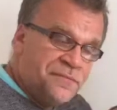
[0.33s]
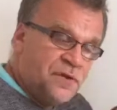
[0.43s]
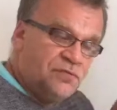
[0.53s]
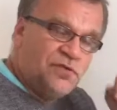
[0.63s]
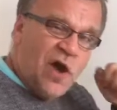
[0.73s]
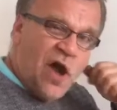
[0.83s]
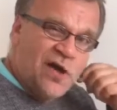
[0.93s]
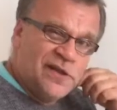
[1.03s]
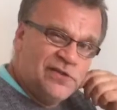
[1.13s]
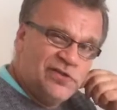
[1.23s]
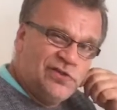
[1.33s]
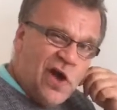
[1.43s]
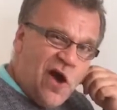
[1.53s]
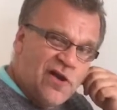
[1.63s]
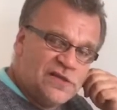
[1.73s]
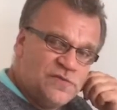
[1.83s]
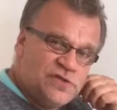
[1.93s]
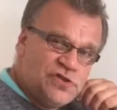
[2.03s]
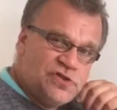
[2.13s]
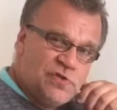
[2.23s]
The donkey dog is
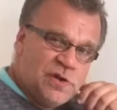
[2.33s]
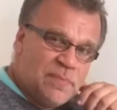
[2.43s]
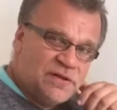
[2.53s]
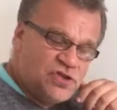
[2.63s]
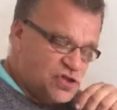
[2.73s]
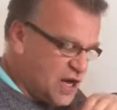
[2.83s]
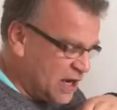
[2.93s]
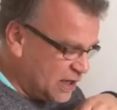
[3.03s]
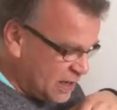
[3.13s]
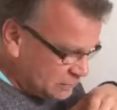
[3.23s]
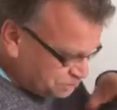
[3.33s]
chewing my chili.